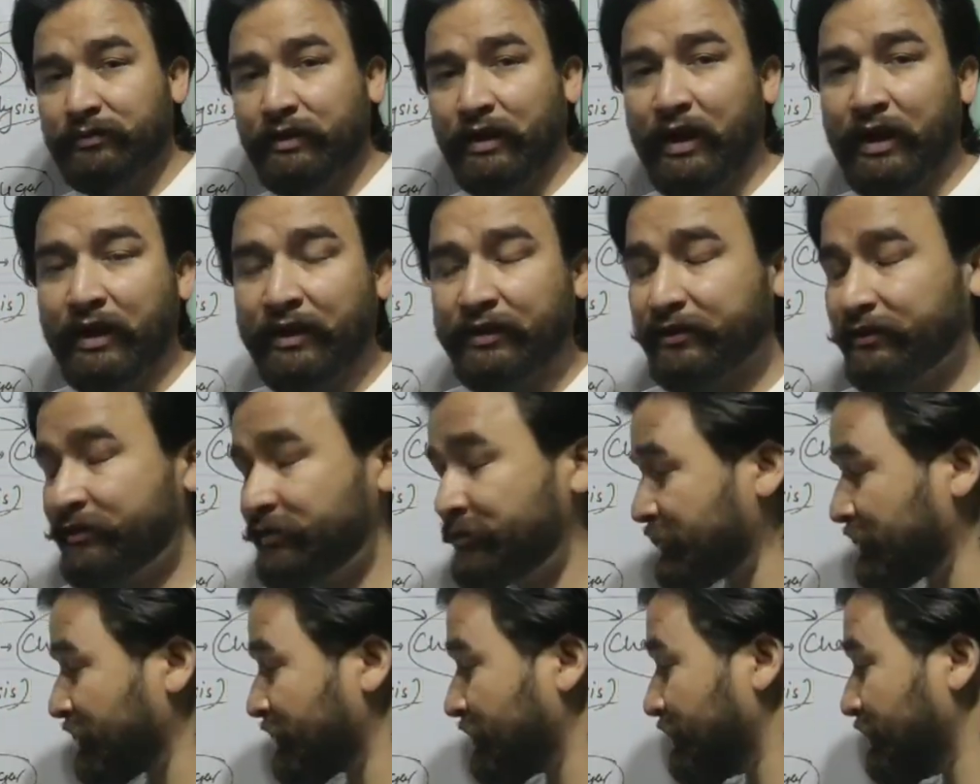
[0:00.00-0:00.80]

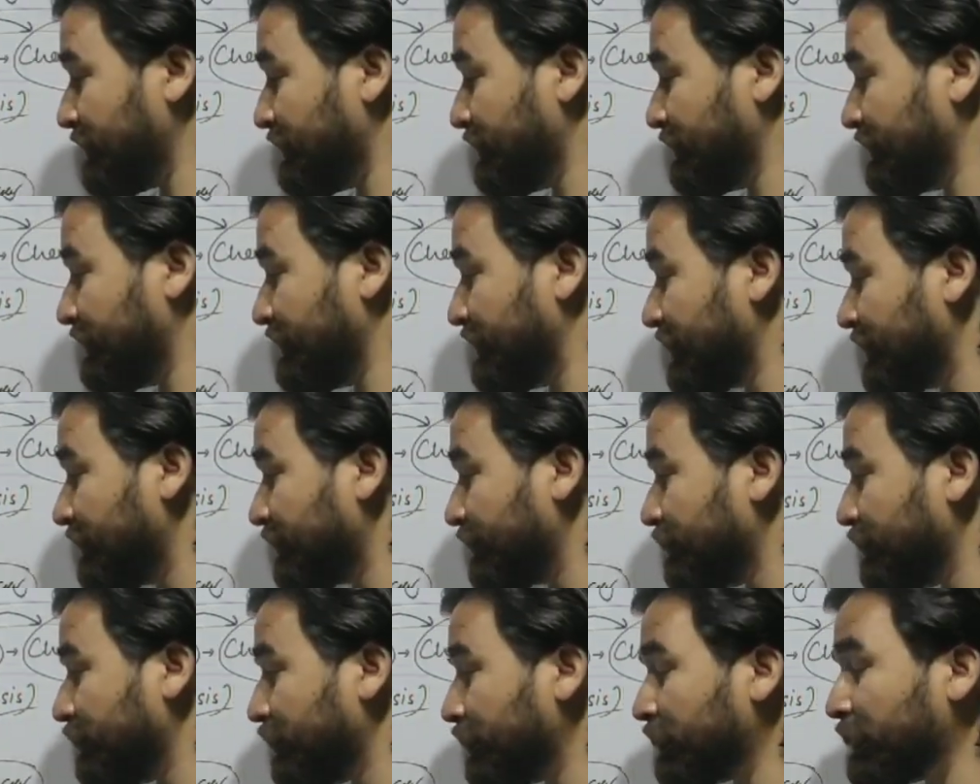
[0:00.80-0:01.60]
ions,
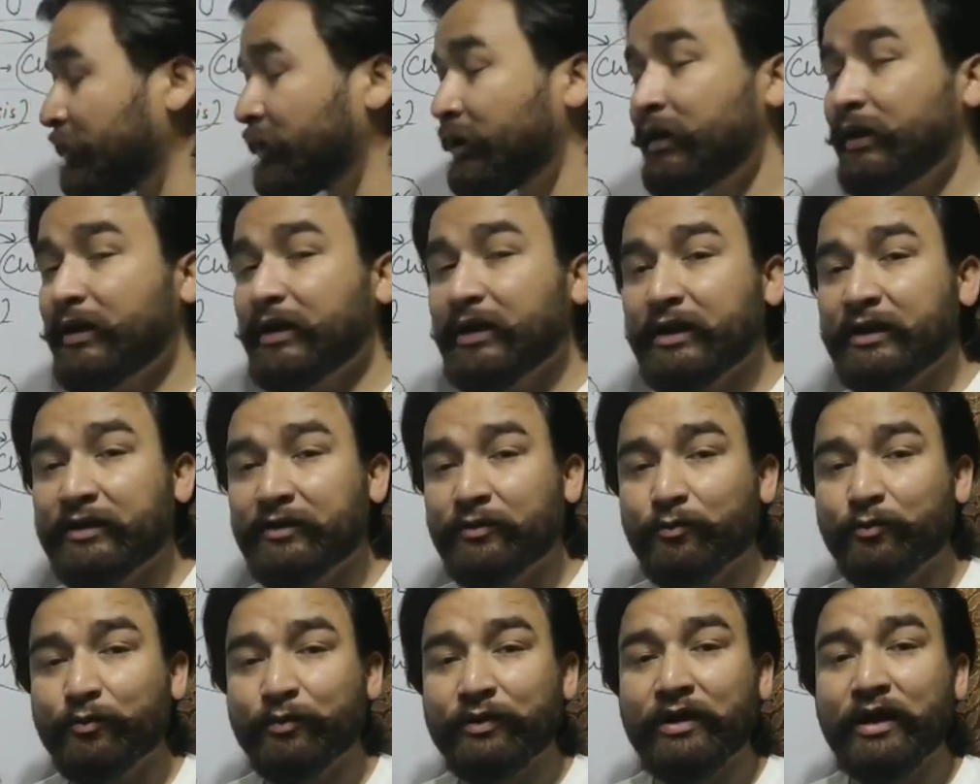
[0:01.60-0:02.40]
therefore
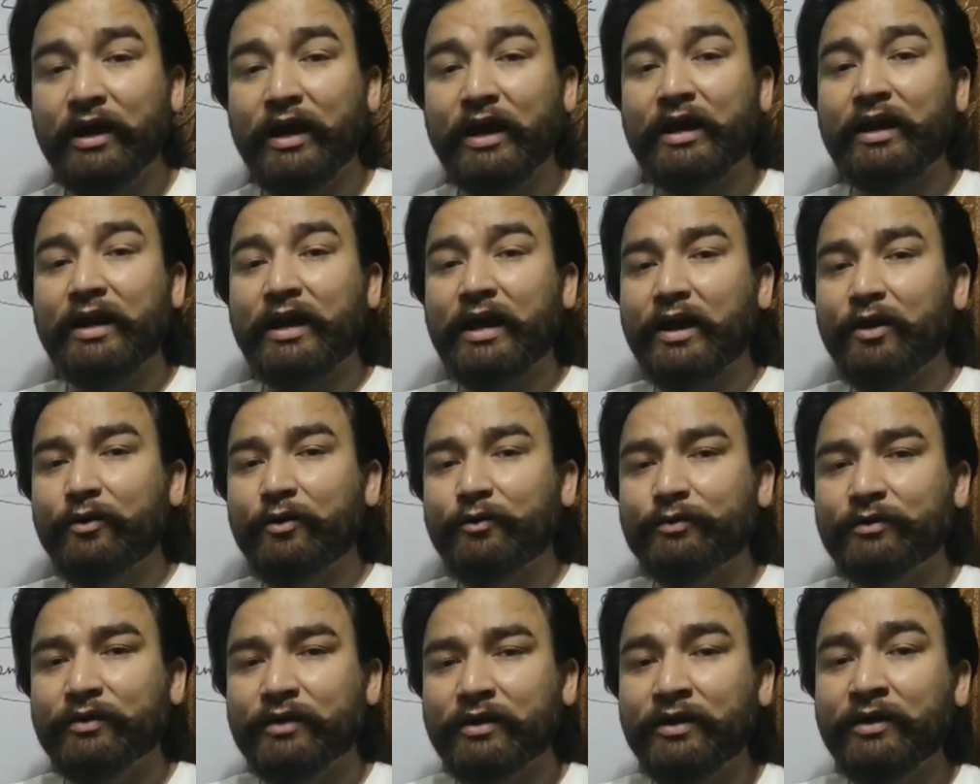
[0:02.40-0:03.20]
it will
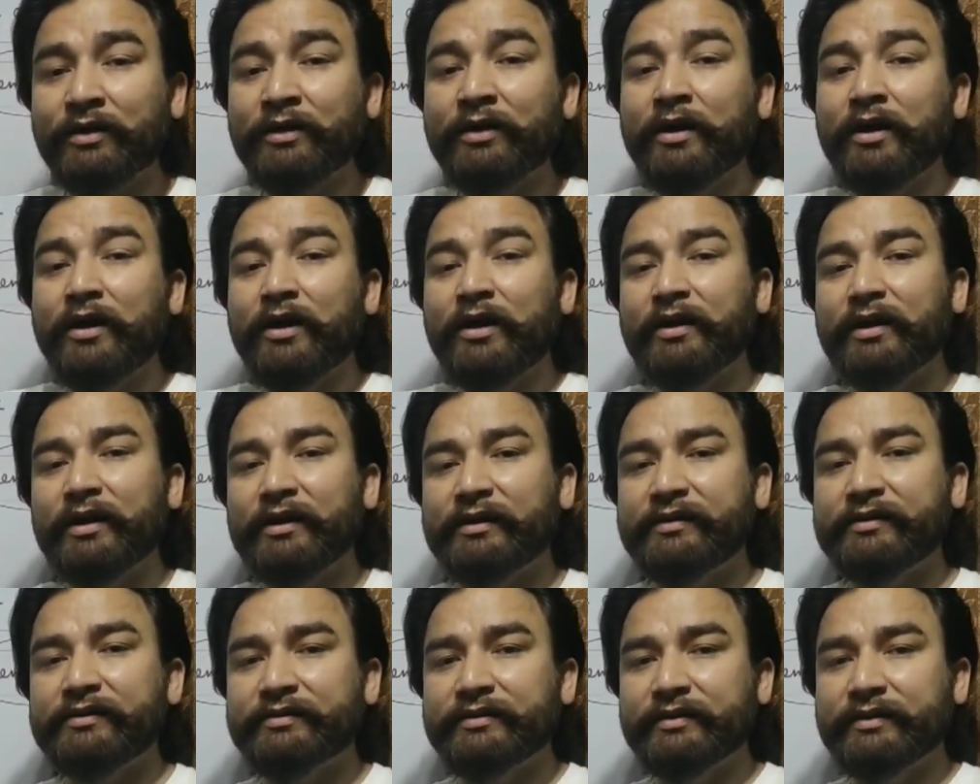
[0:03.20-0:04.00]
allow the
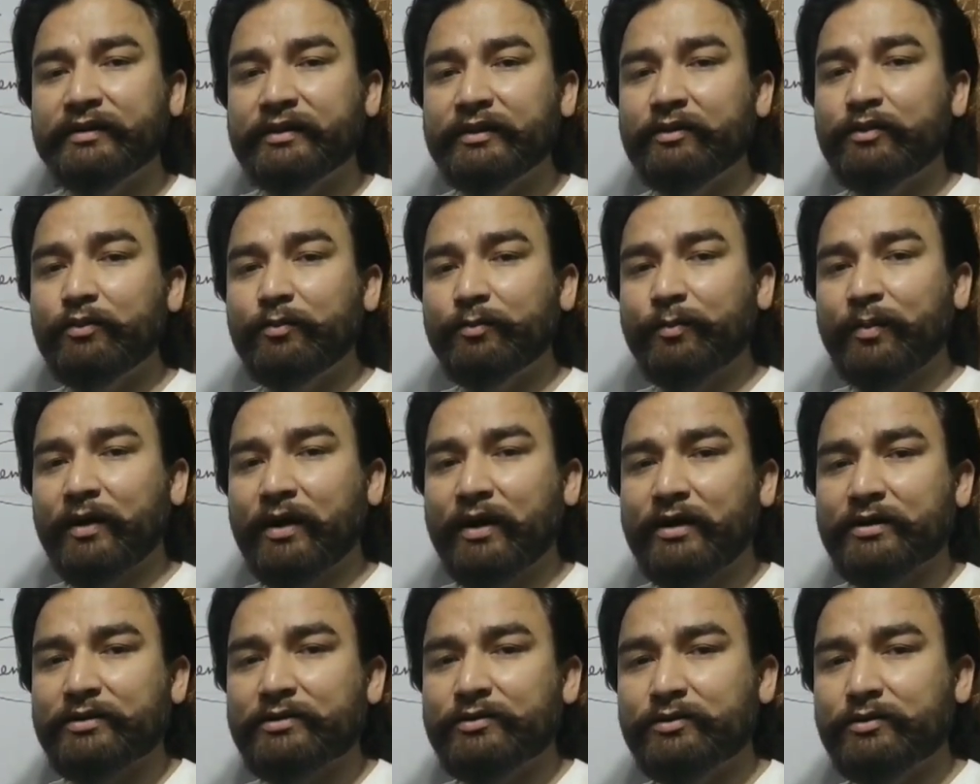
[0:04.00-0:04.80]
electricity to
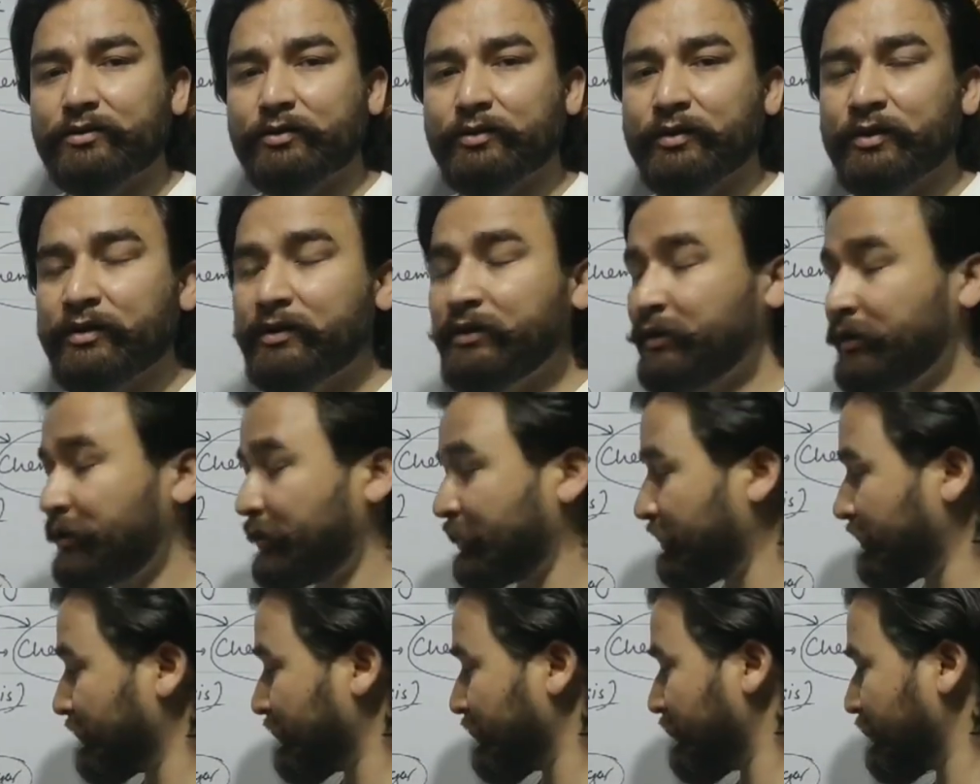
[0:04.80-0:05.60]
pass through it
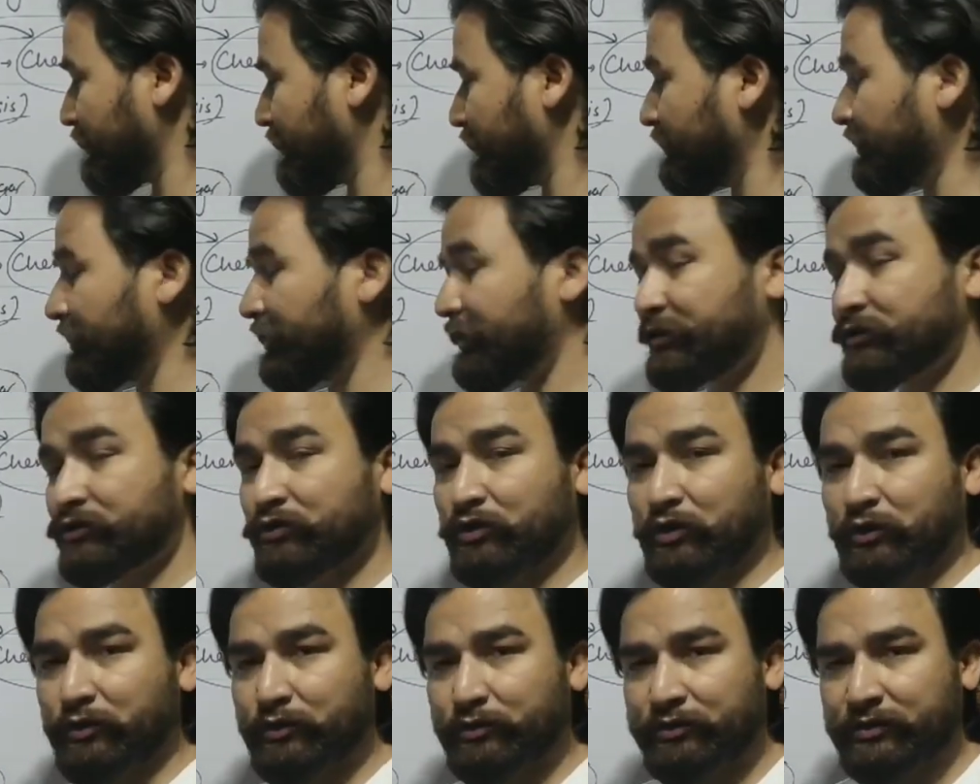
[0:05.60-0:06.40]
in its
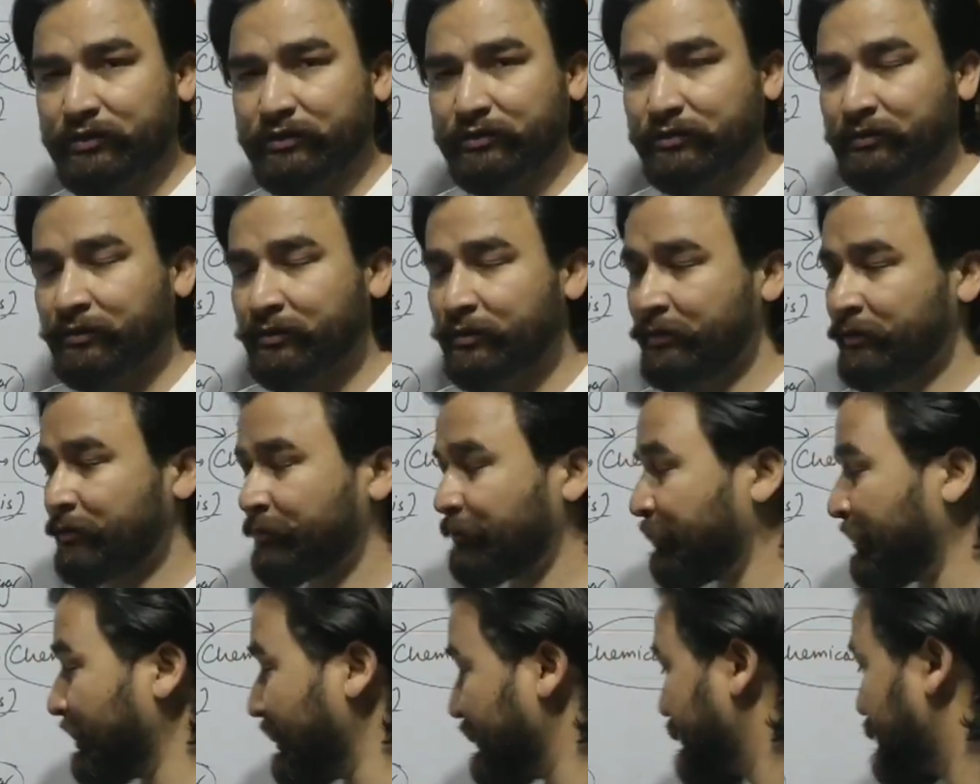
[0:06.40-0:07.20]
solution.
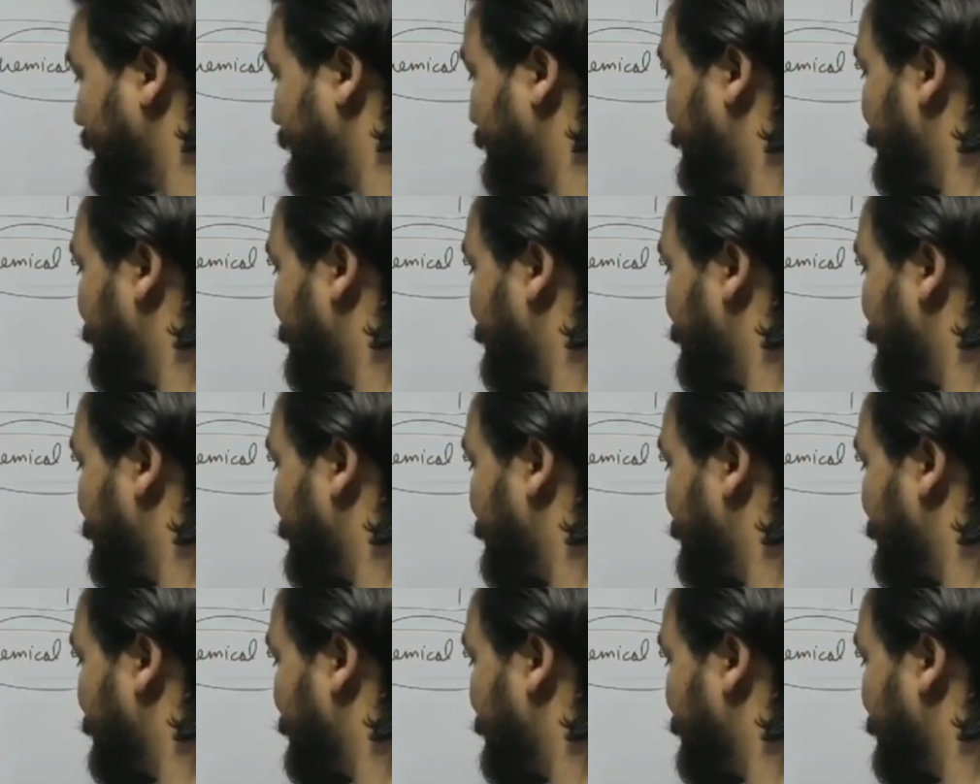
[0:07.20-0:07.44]
But